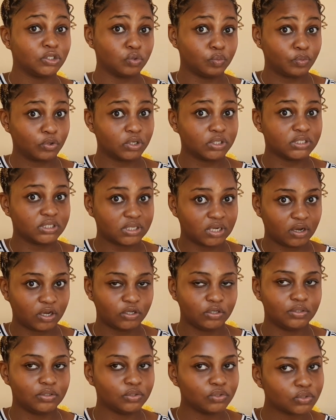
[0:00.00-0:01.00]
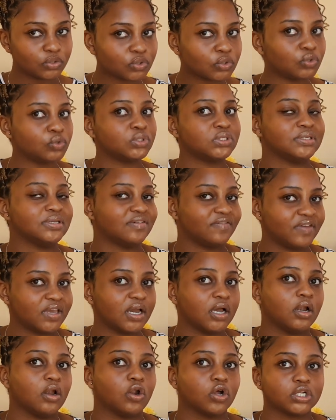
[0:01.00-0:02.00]
into Pond's now. I used to use
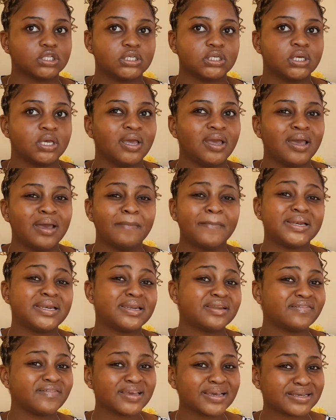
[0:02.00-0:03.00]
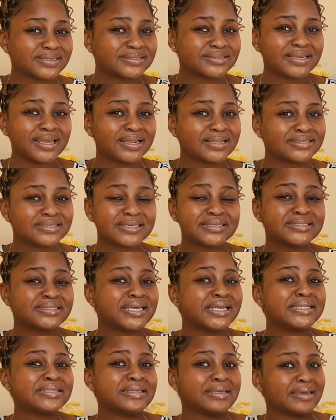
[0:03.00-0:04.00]
Nivea a lot. But Nivea is not
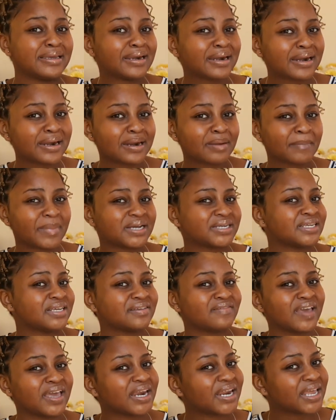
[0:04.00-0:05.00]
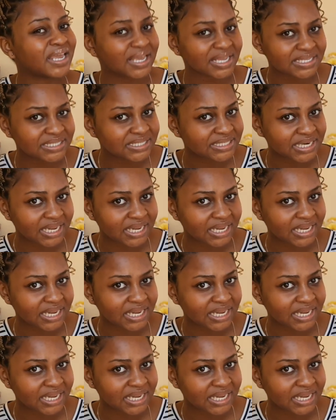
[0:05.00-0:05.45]
there, but it cleans